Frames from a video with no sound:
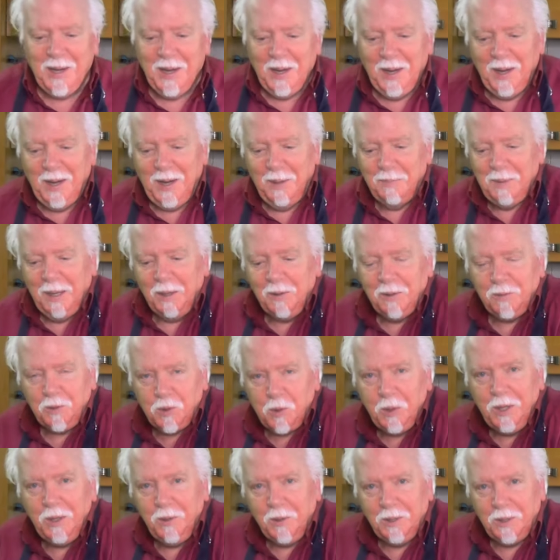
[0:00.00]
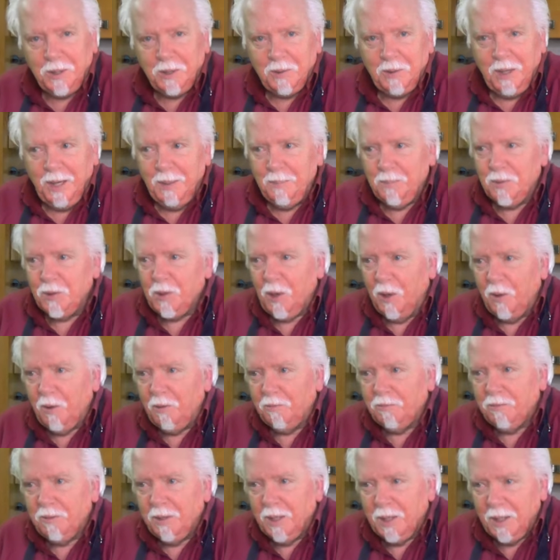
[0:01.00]
about 300 grams
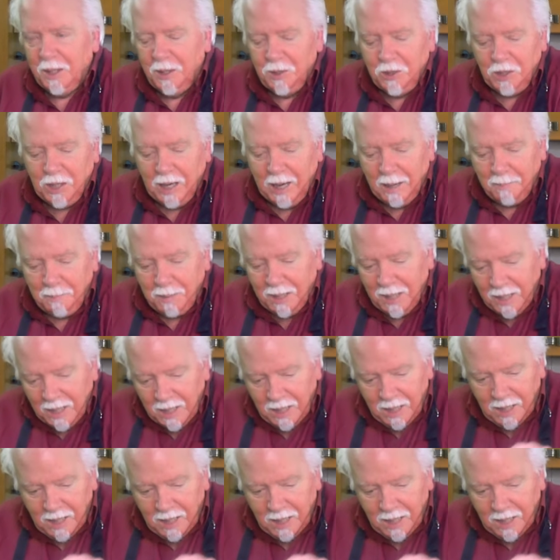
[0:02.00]
of jam,